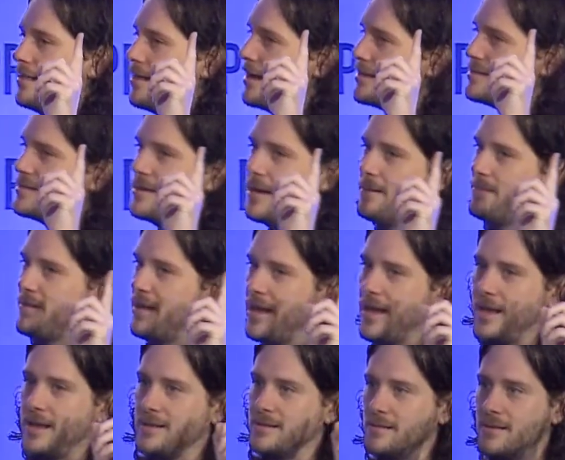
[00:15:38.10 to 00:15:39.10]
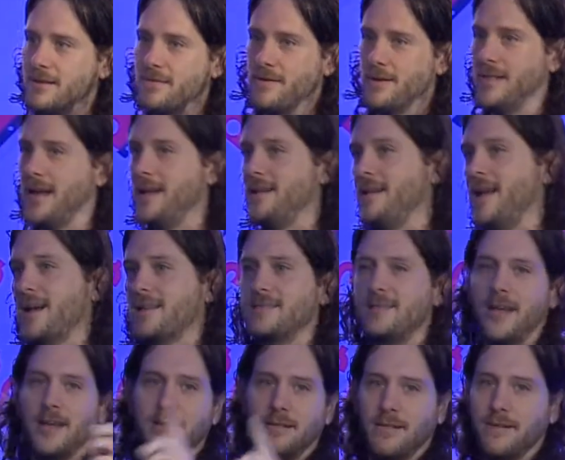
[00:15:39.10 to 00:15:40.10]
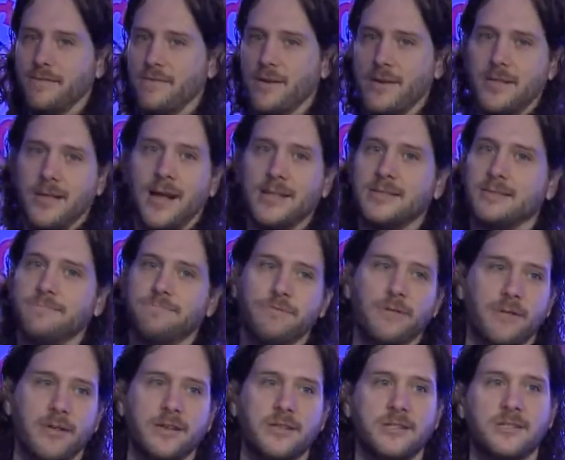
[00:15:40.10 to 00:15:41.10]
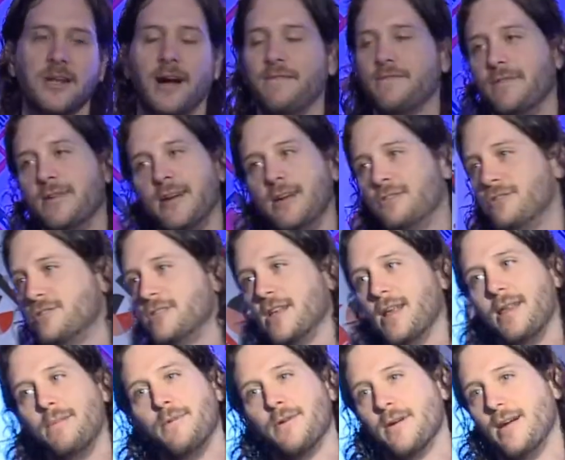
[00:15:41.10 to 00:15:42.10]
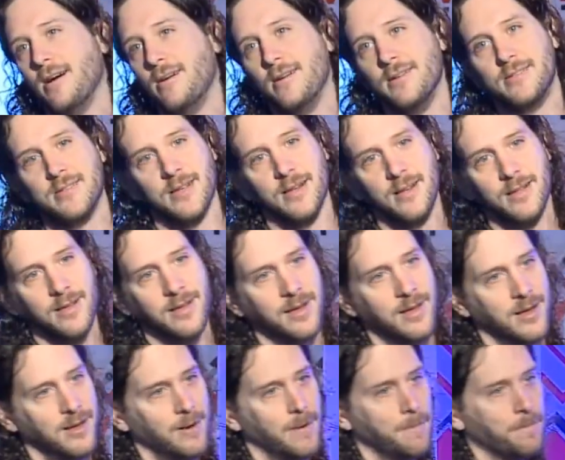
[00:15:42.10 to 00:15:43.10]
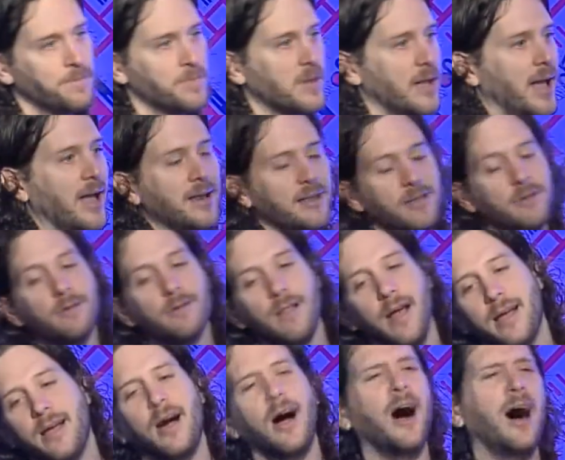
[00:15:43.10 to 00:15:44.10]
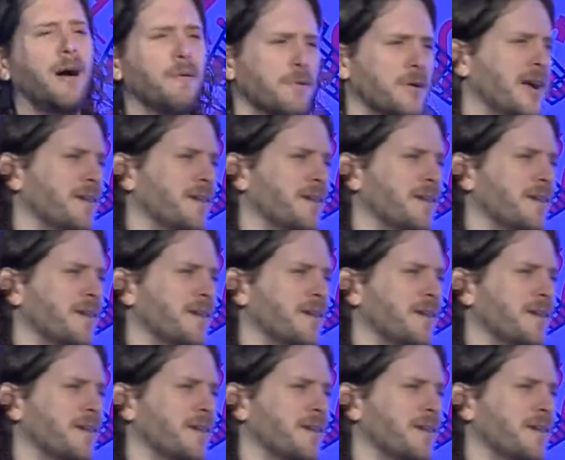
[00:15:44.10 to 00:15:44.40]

that same-day delivery, that next-day delivery, that's really just not very interesting anymore now, is it? And you're like, oh, we're